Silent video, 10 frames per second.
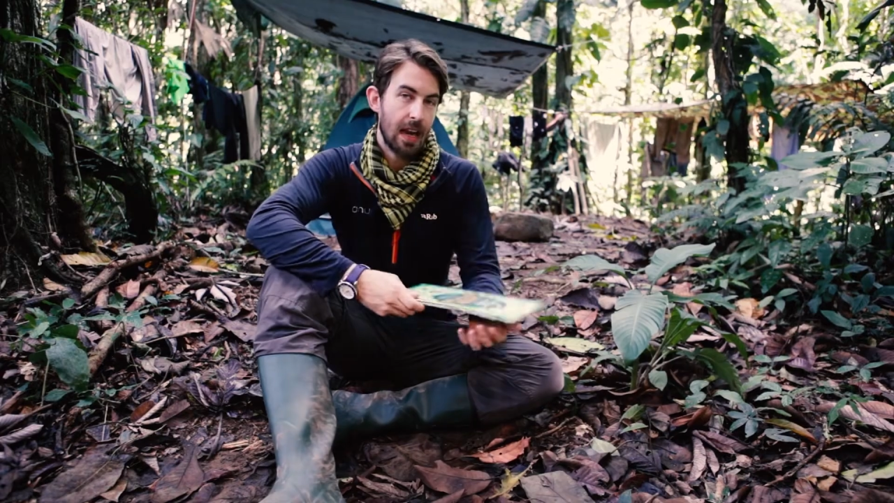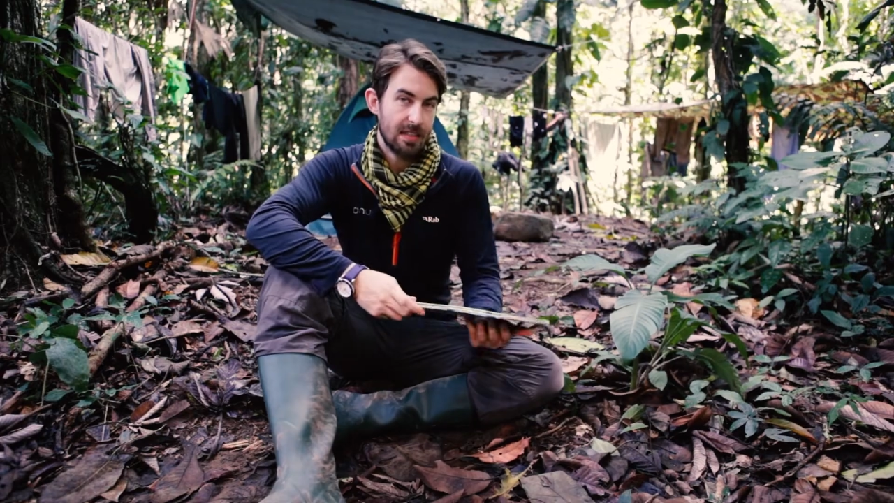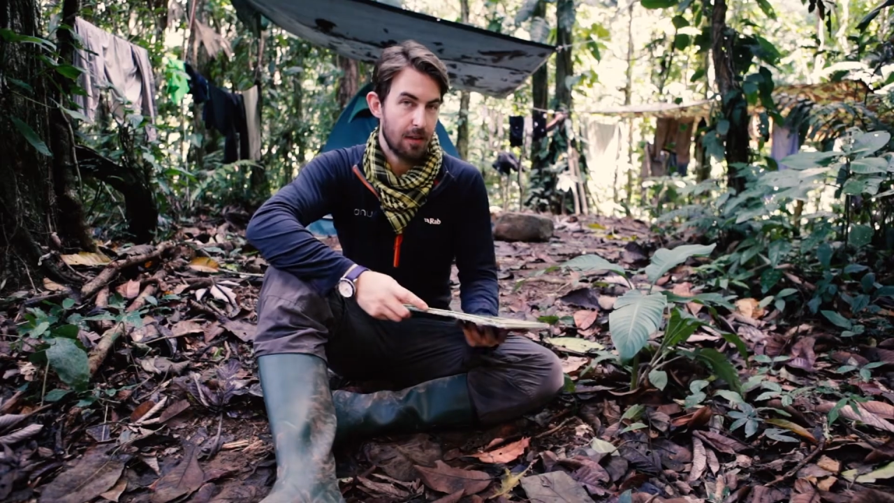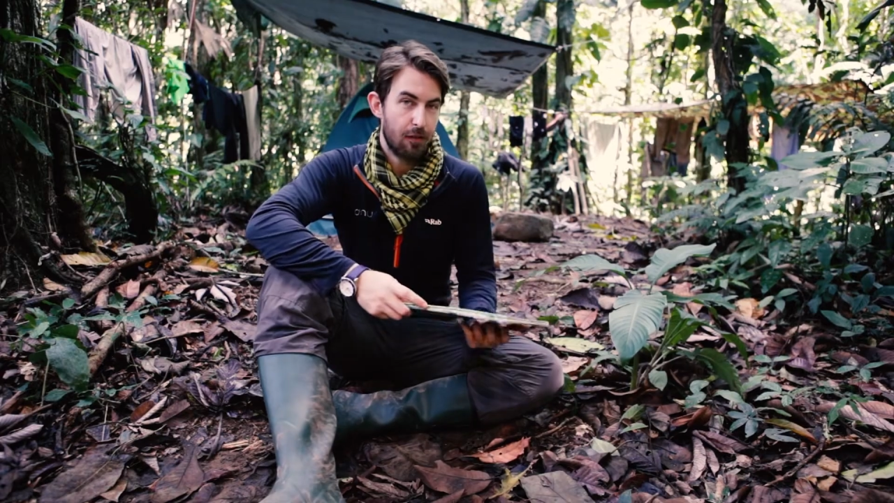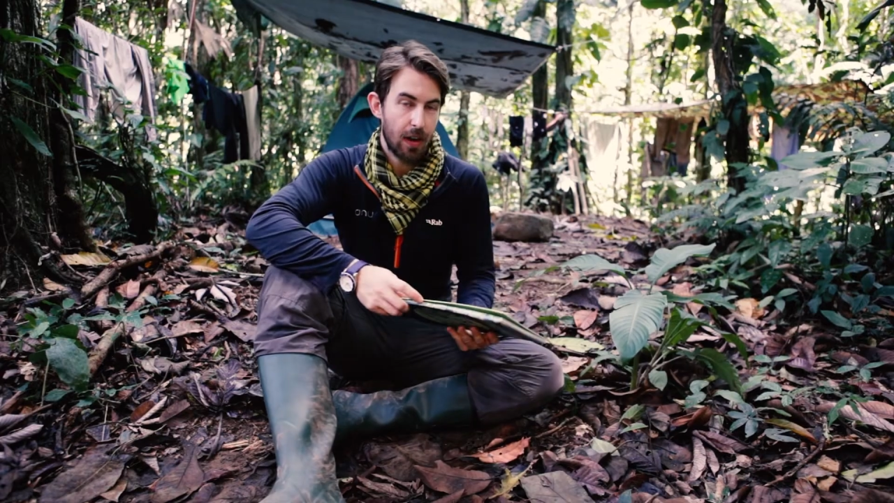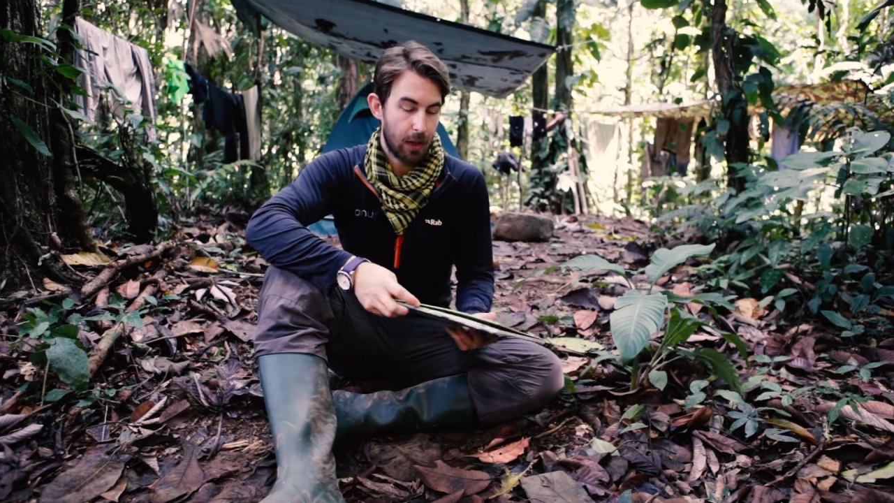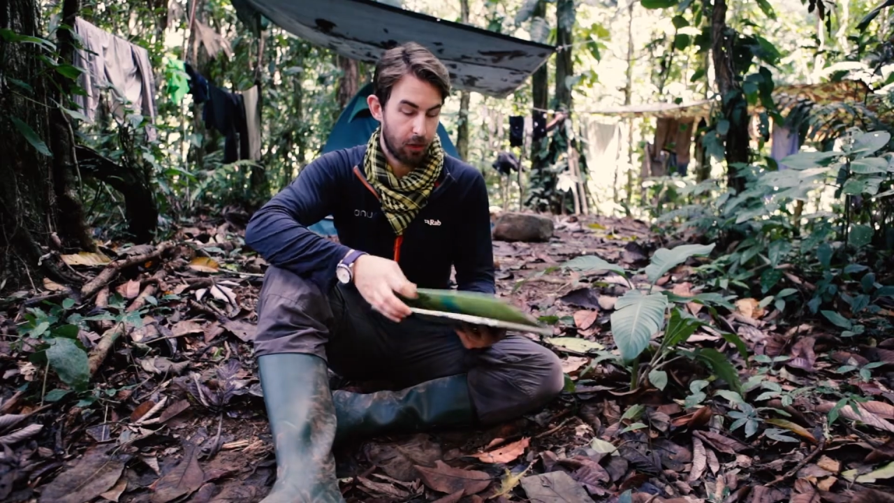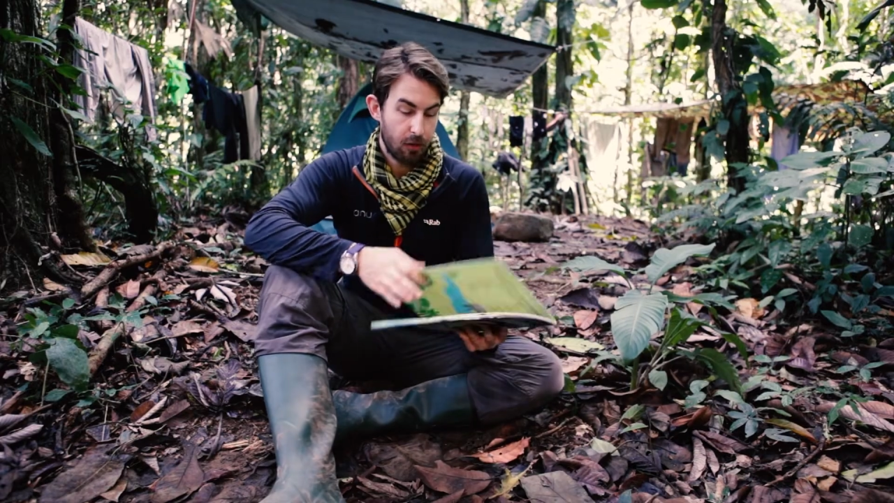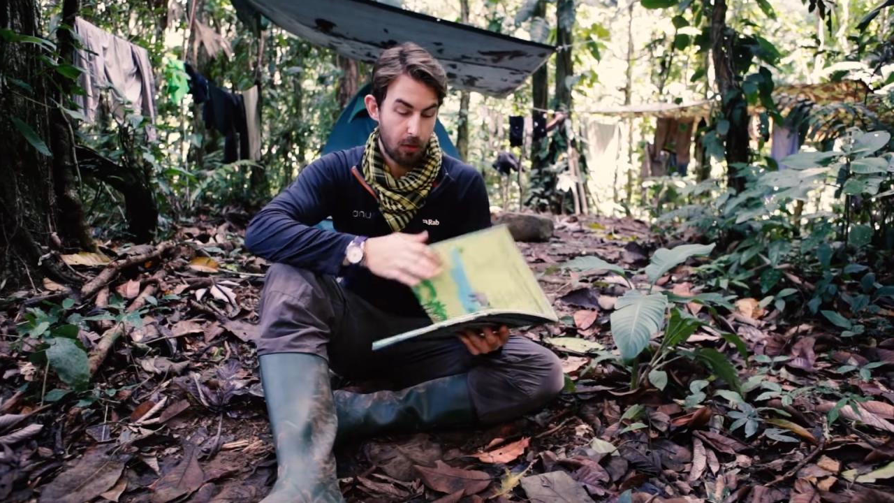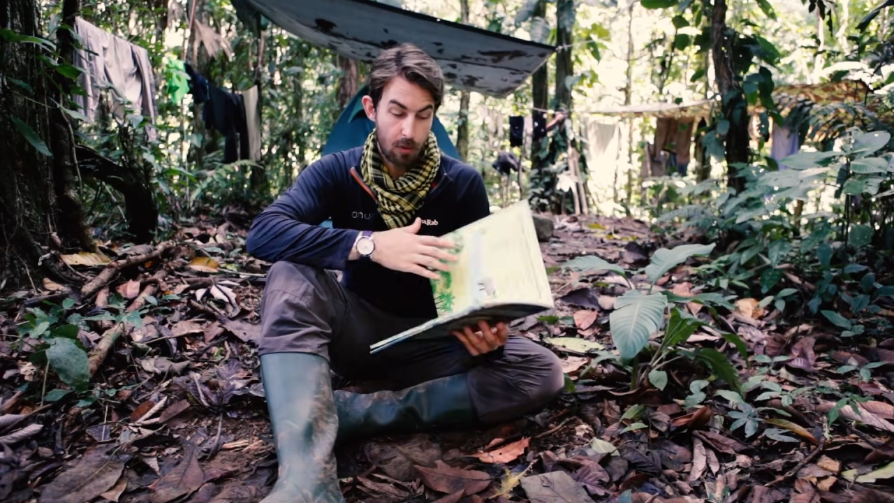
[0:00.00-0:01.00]
as I flicked
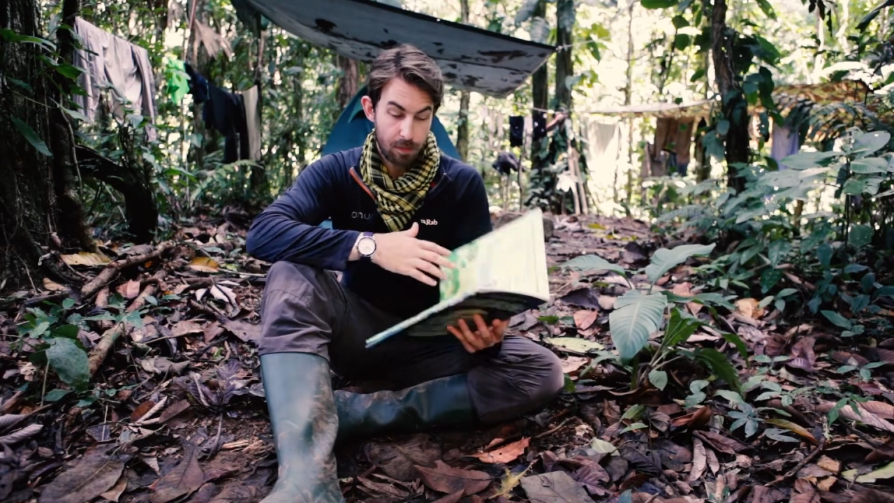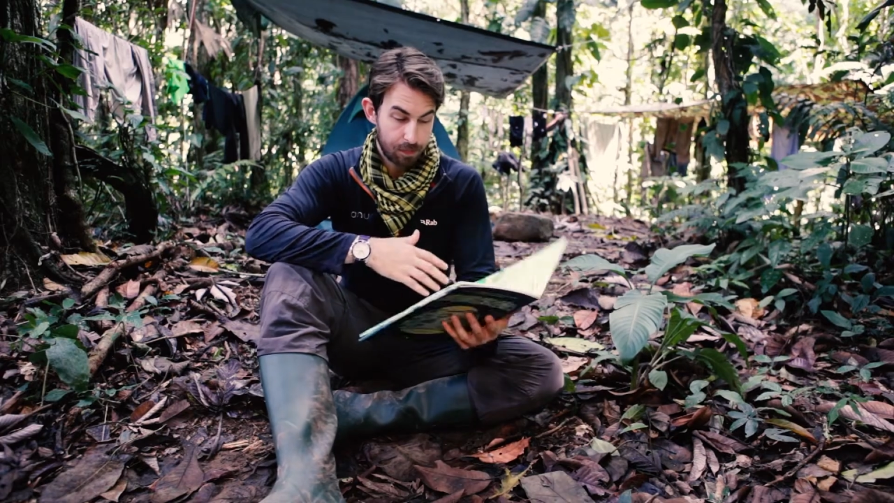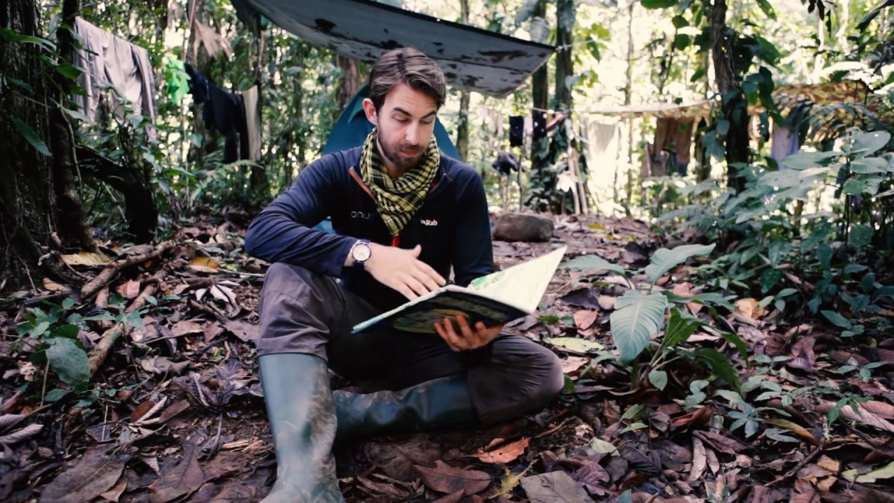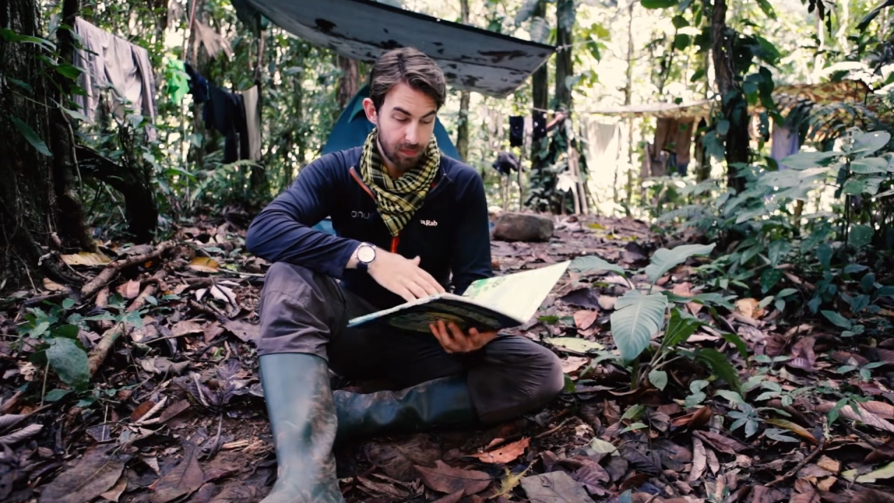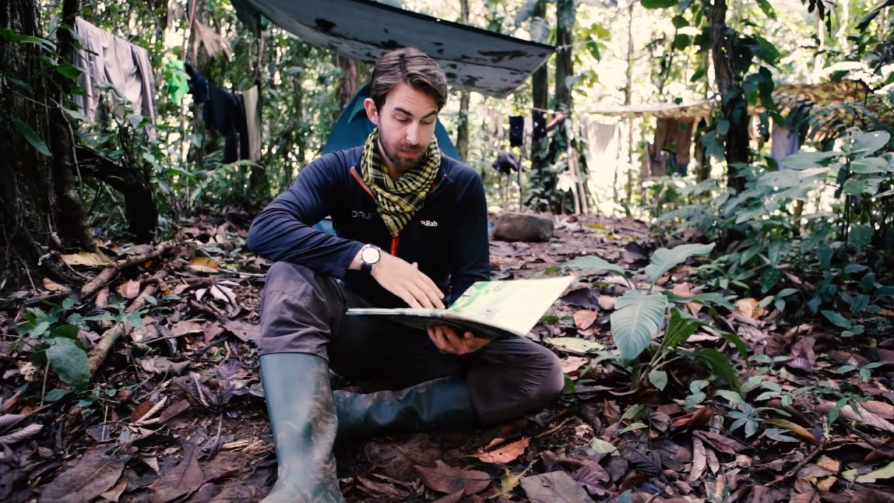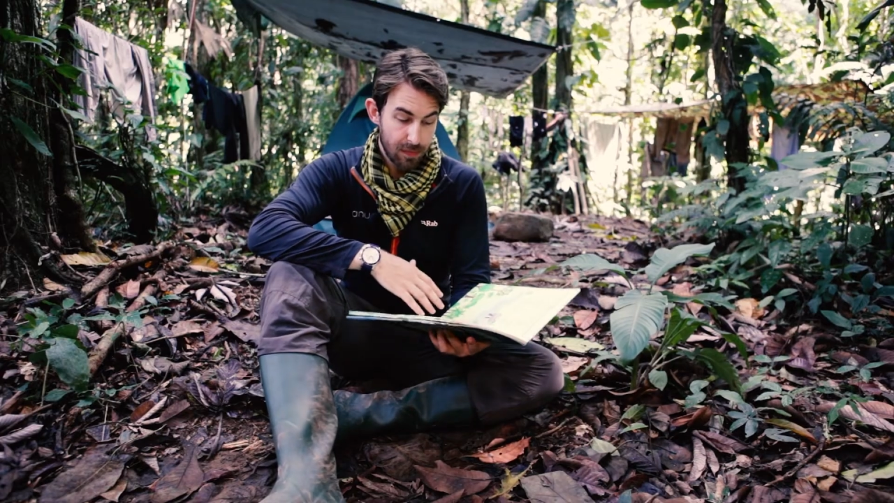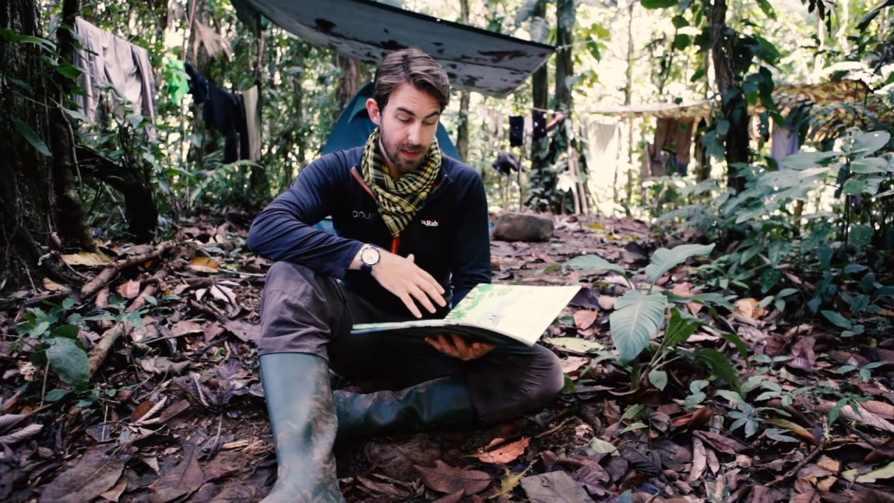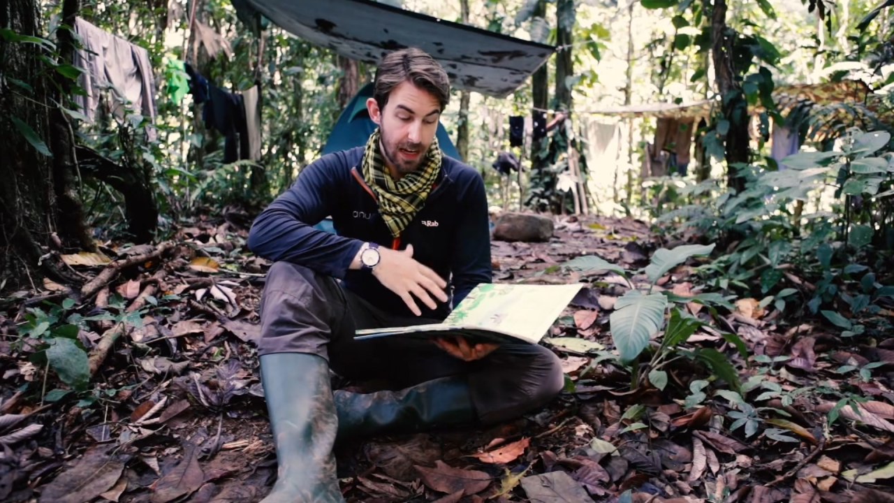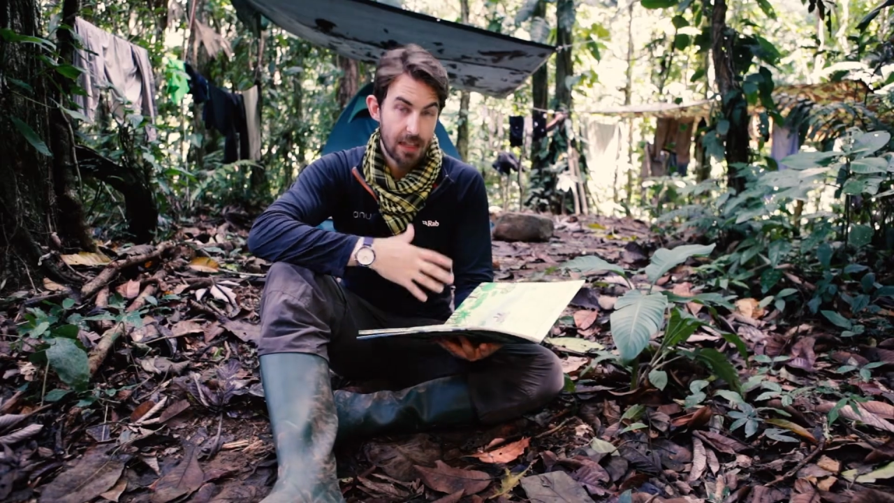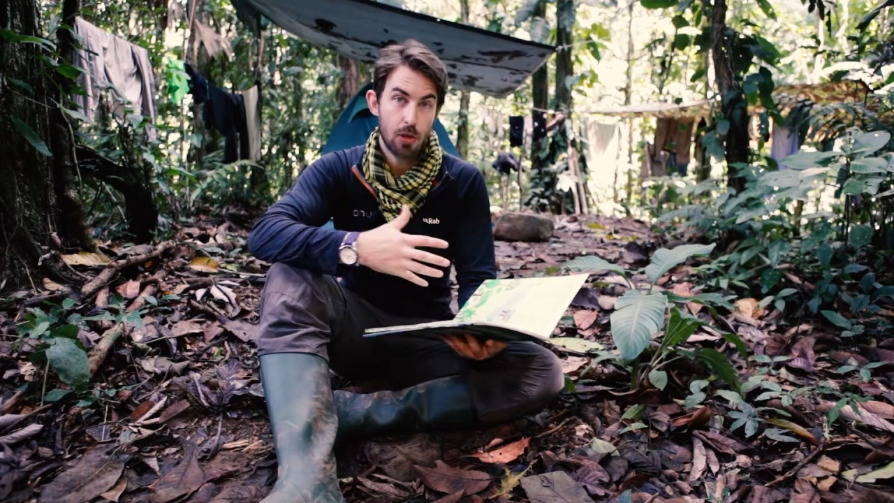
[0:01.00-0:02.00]
through,
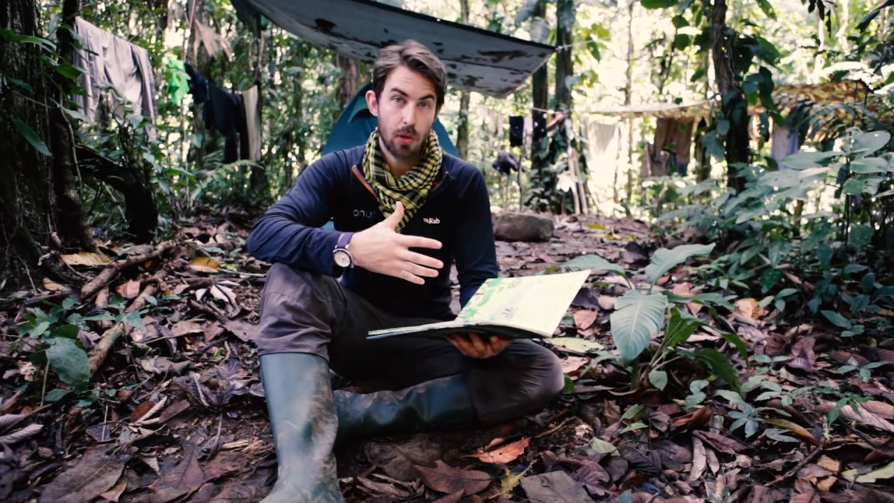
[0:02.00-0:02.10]
I saw